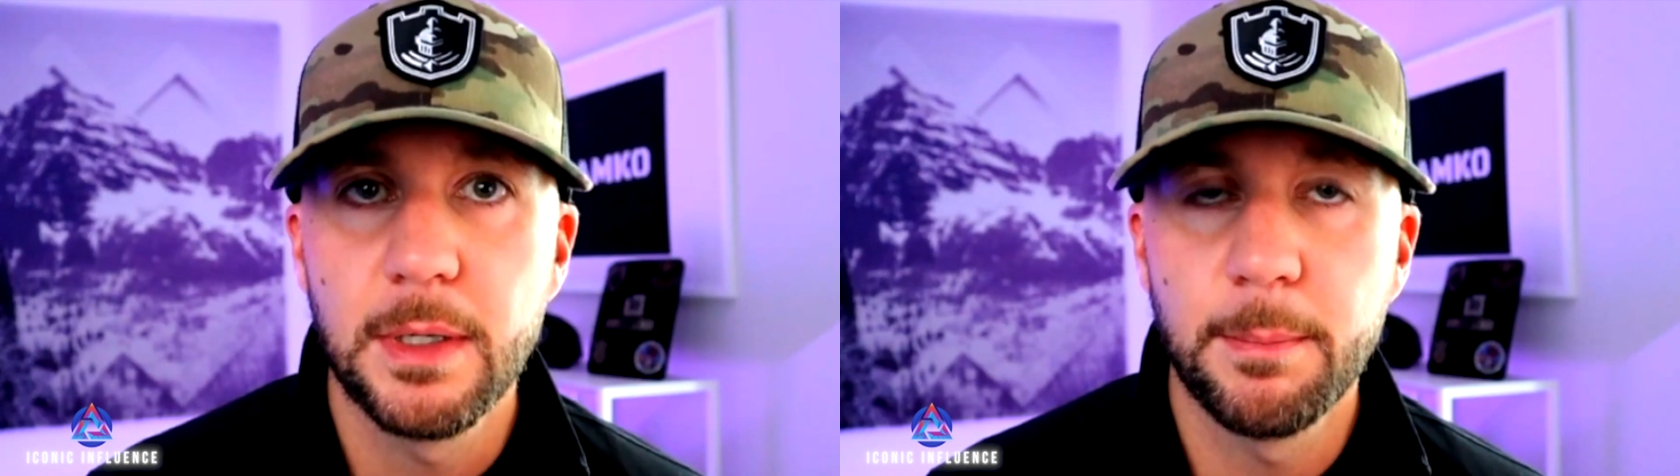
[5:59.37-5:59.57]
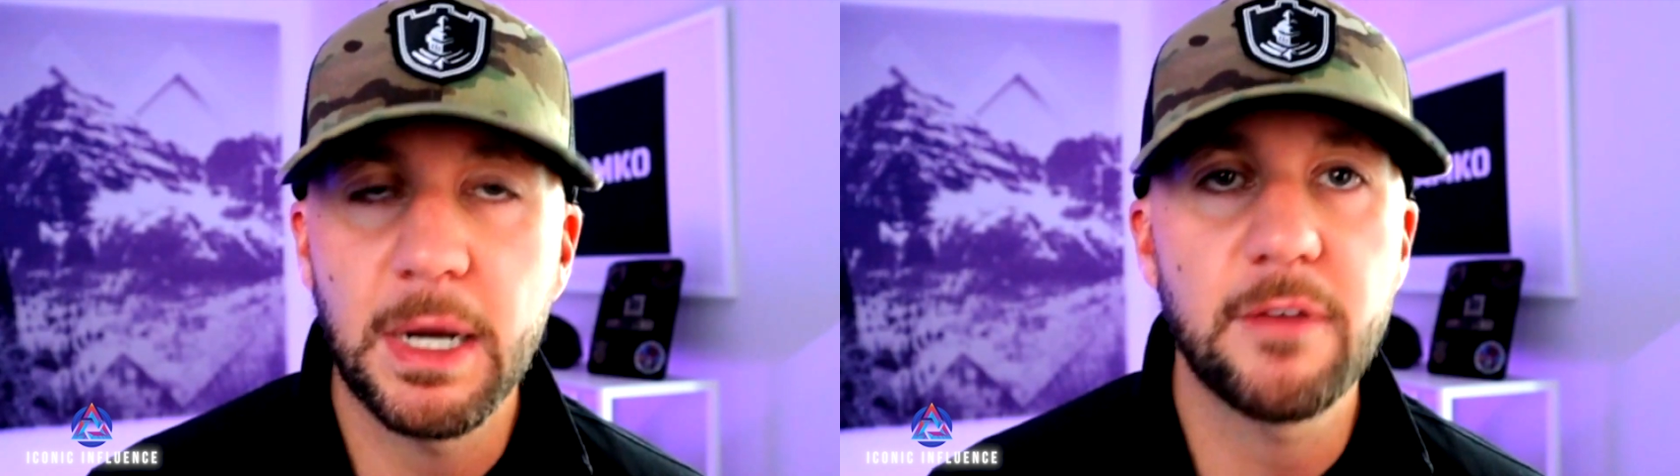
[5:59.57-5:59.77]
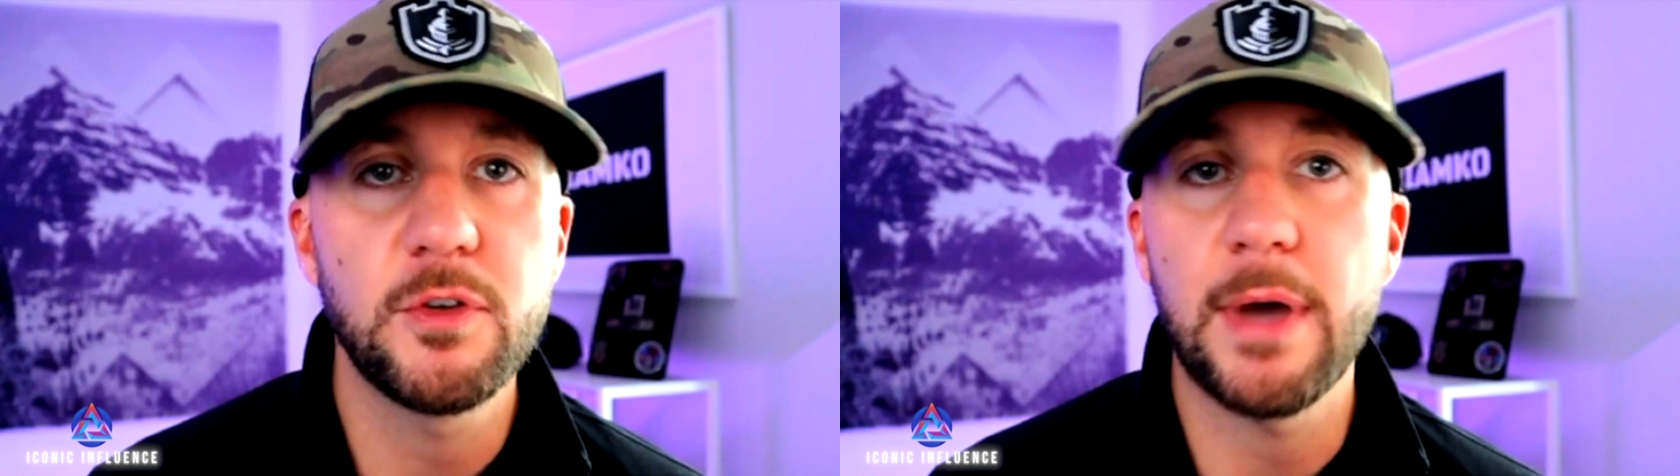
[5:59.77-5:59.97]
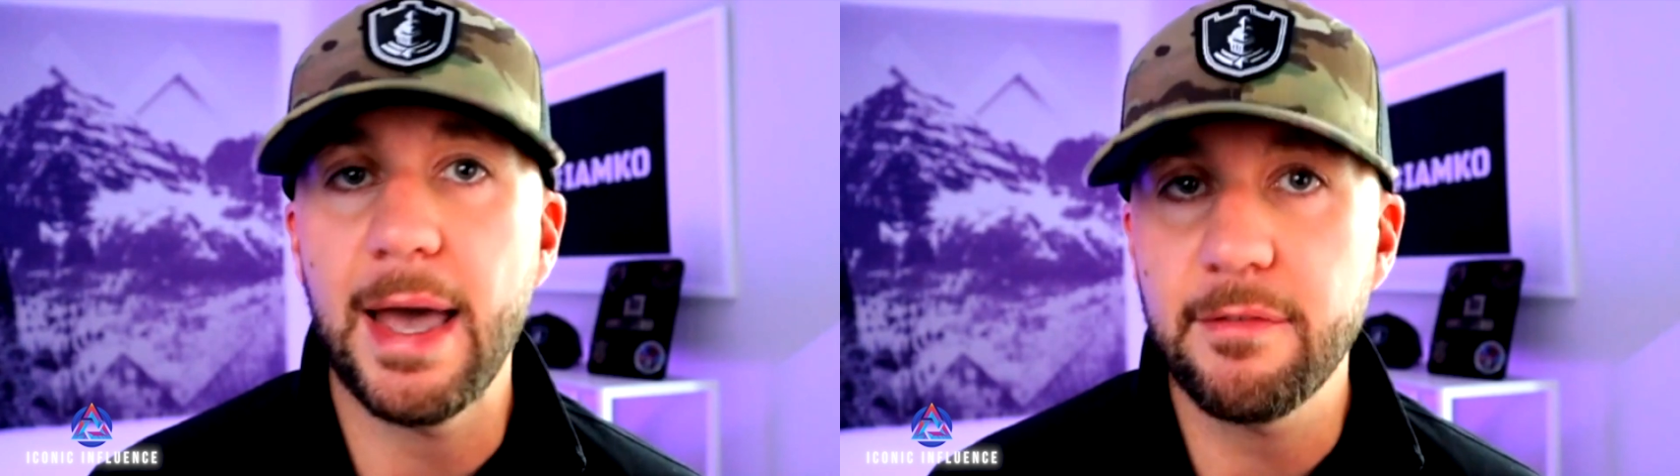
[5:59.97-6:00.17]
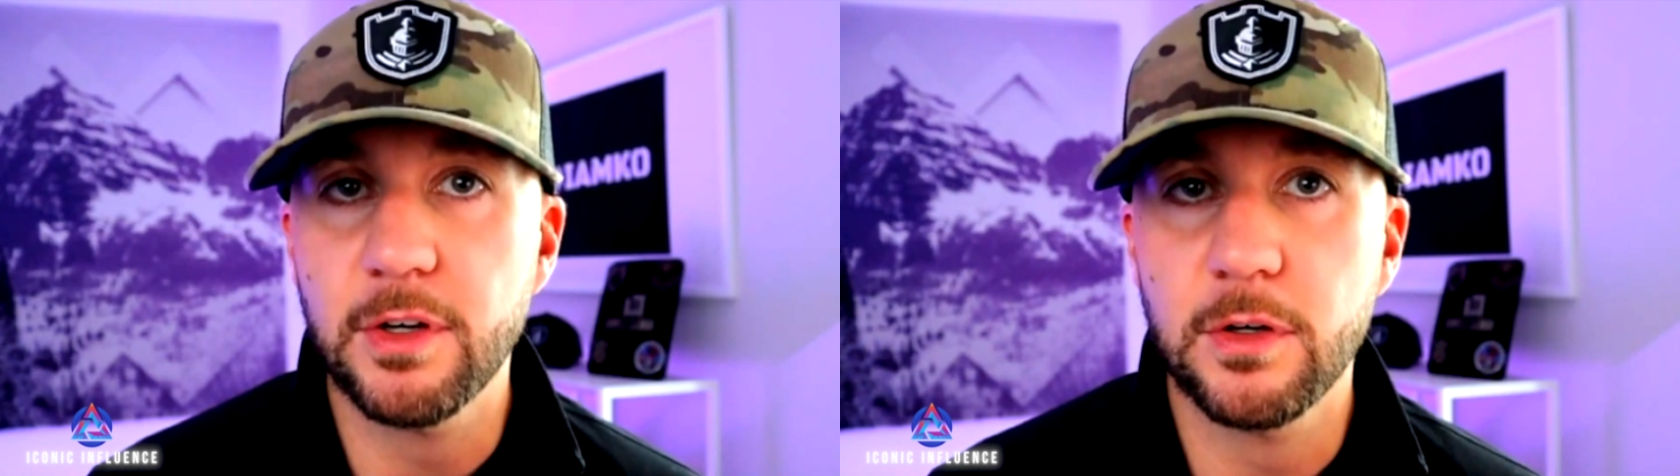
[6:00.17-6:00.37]
But if you
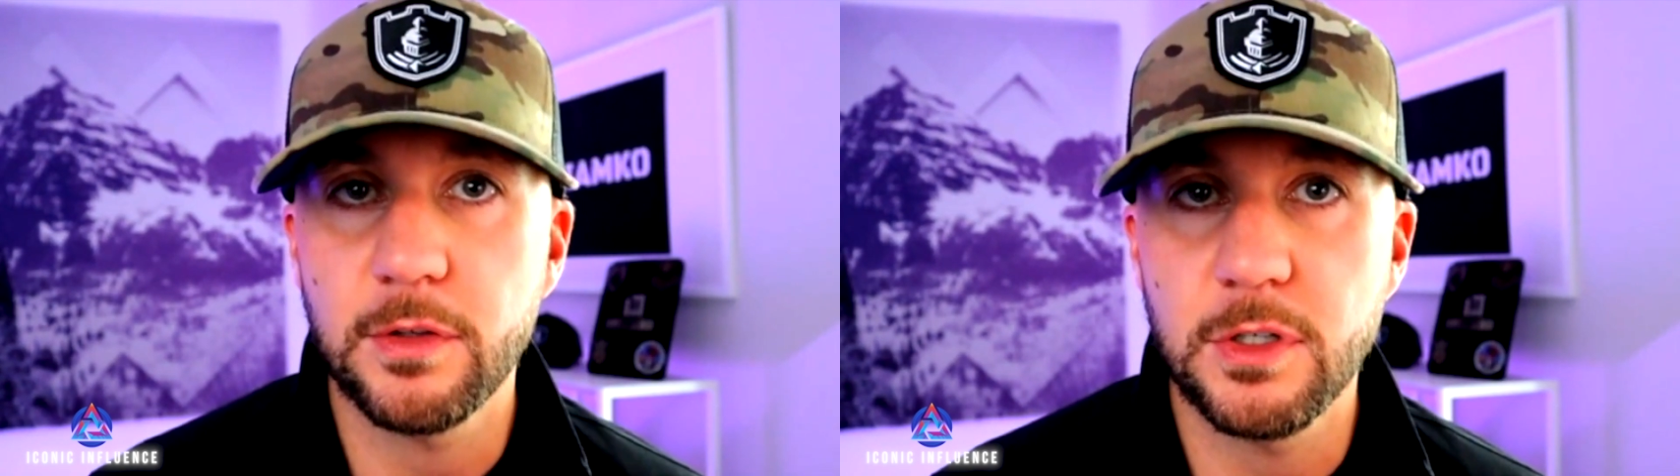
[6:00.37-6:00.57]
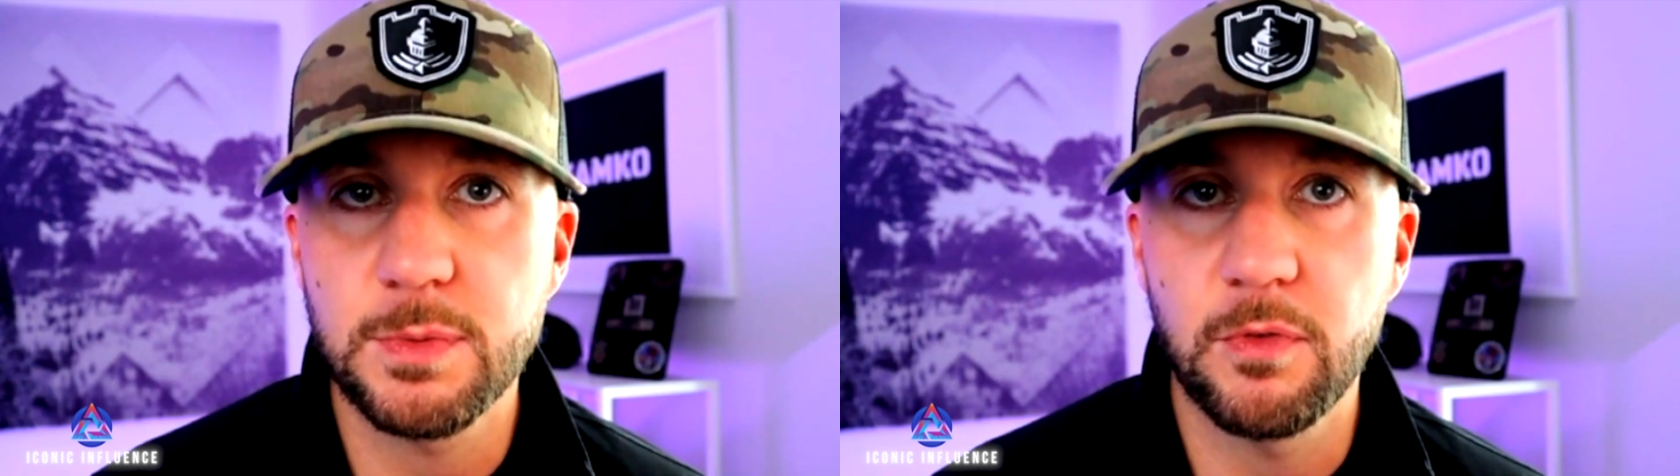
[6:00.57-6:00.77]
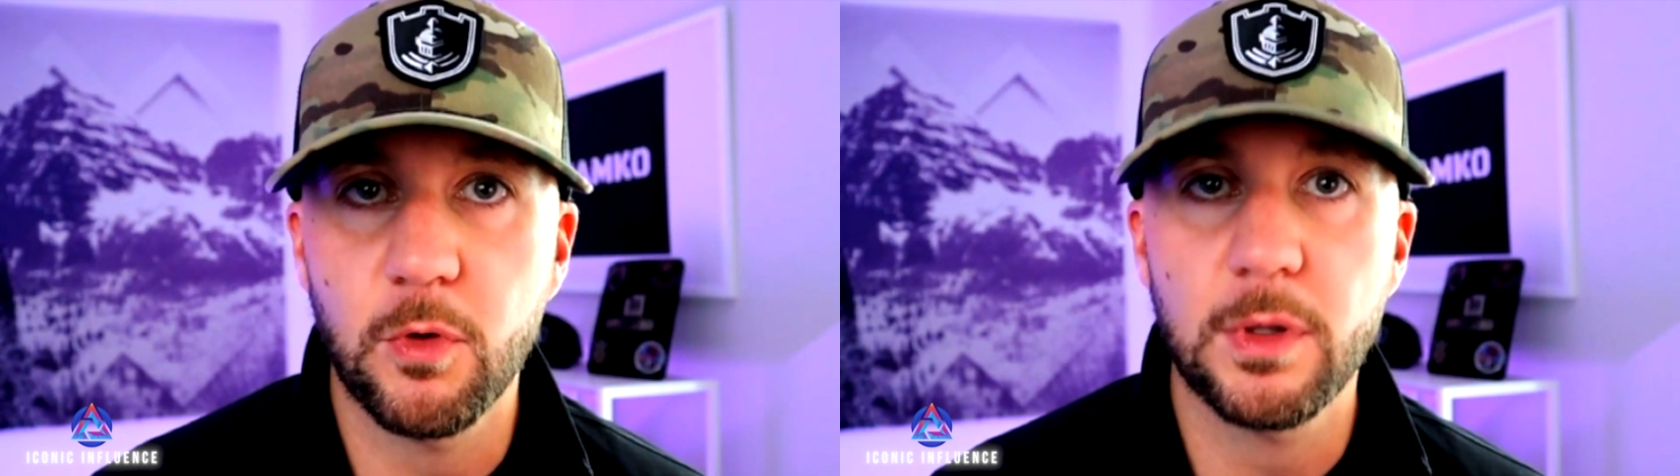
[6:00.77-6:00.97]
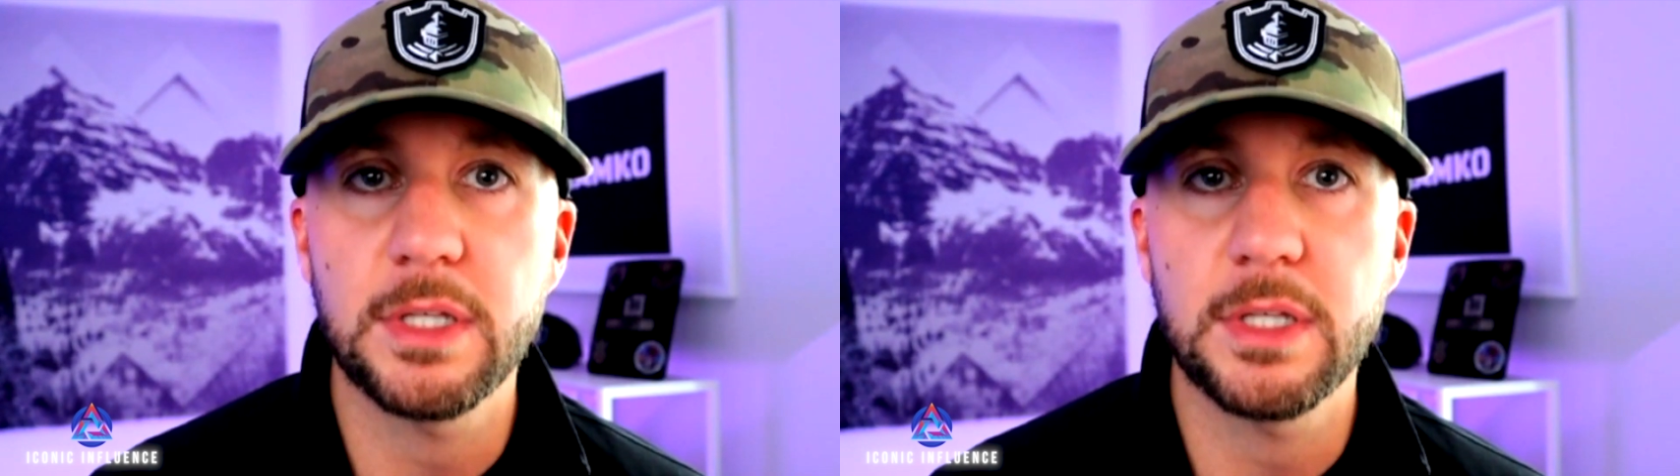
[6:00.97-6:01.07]
haven't heard those before,